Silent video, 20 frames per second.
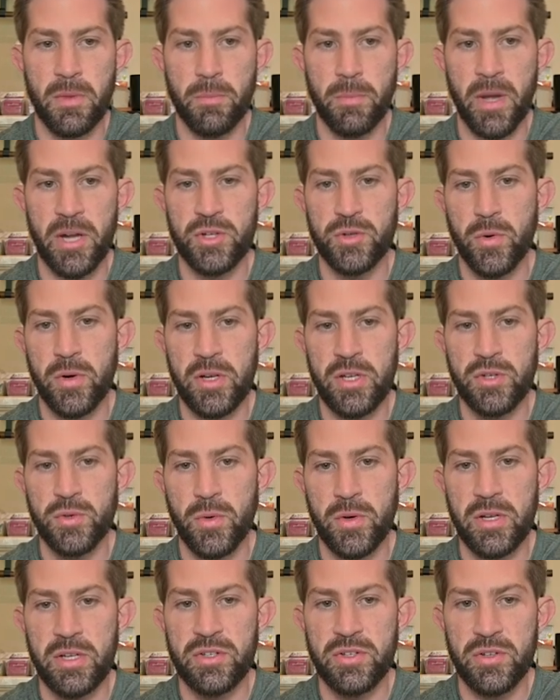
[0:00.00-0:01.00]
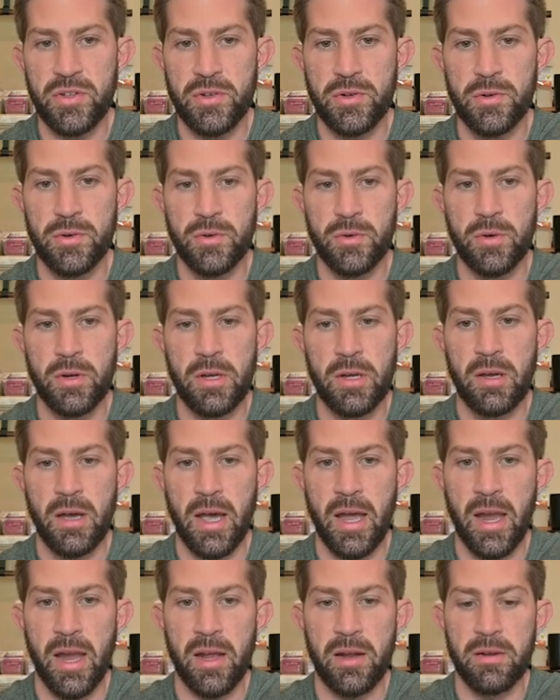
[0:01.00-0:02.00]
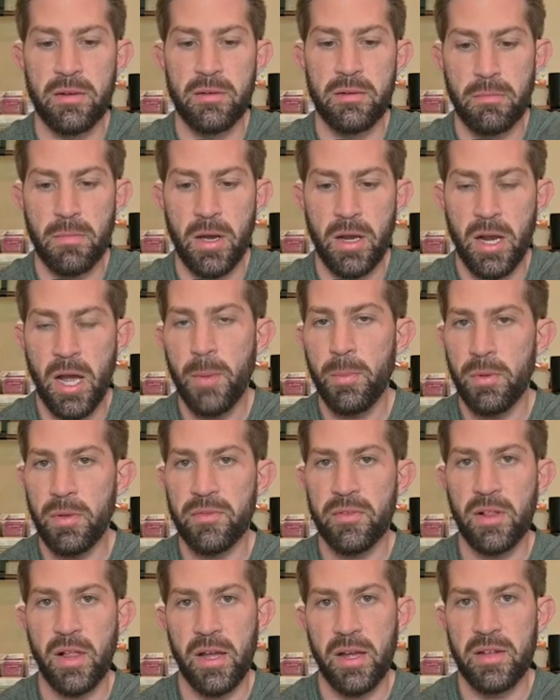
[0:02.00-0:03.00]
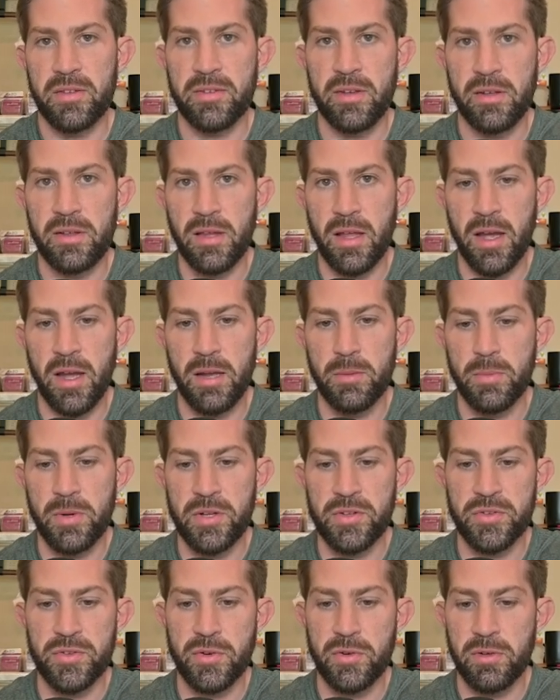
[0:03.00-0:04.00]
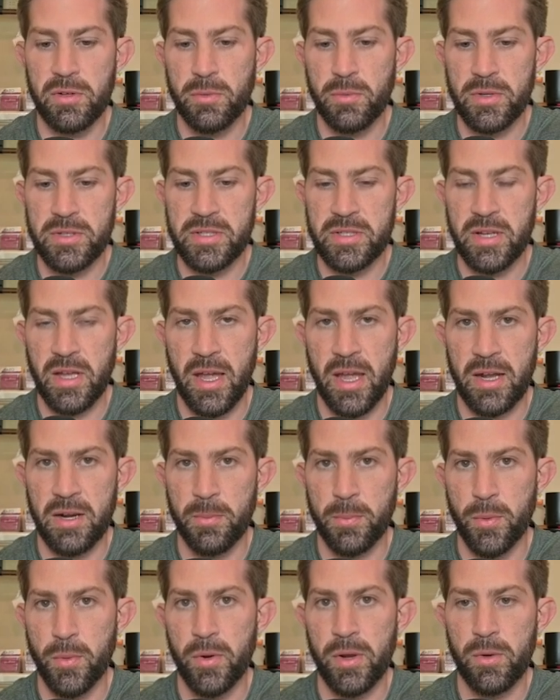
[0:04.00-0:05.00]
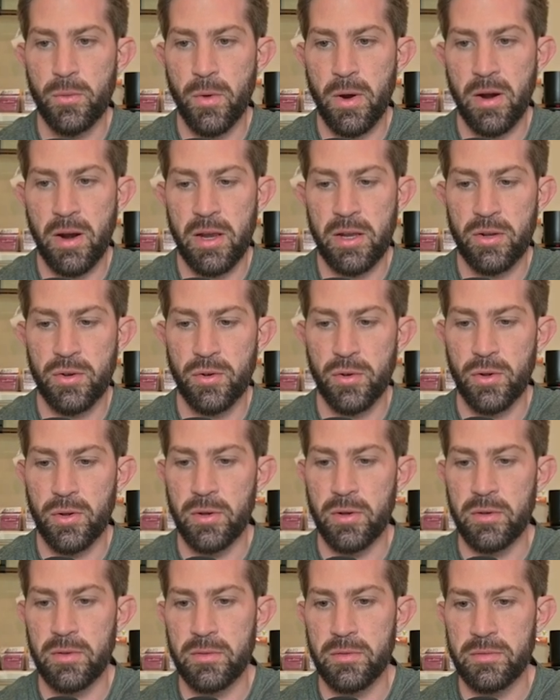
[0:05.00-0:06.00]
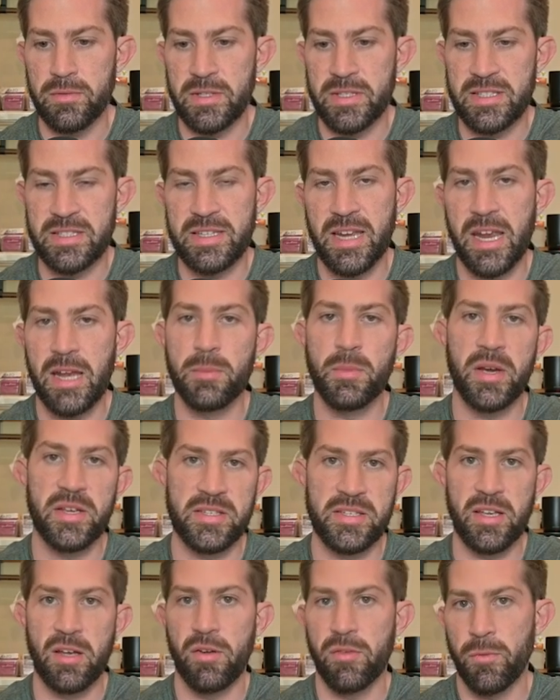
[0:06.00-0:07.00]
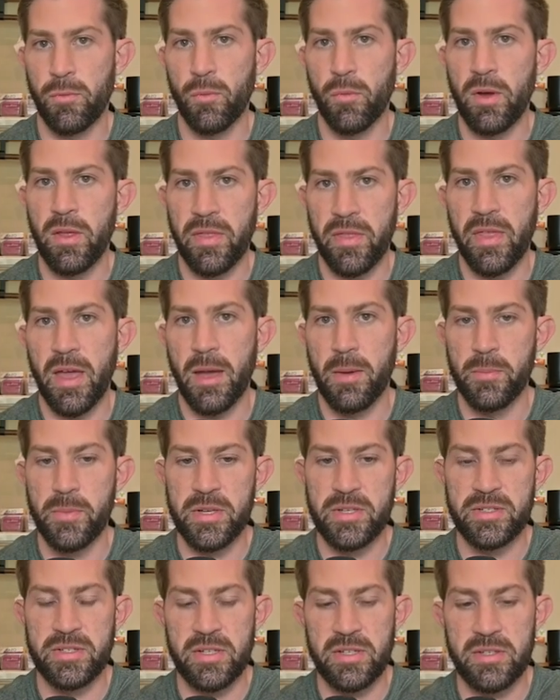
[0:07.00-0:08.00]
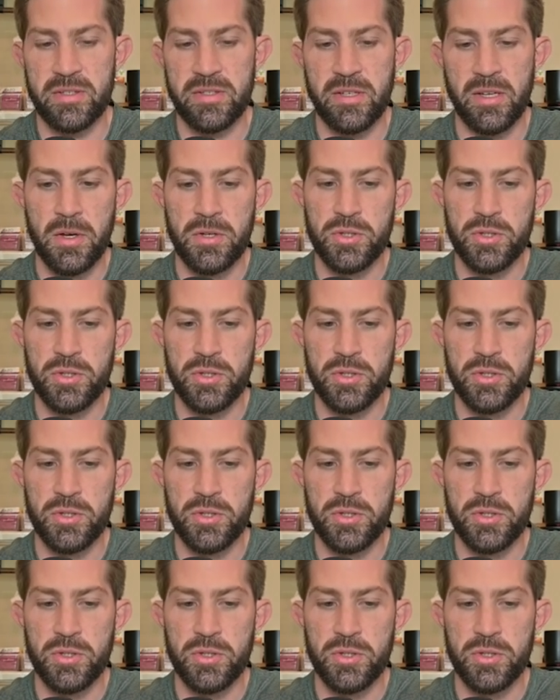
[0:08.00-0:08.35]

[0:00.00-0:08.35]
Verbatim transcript: By 2022, I had a couple of clients online, but it certainly wasn't at a point where I could sustain myself with that business.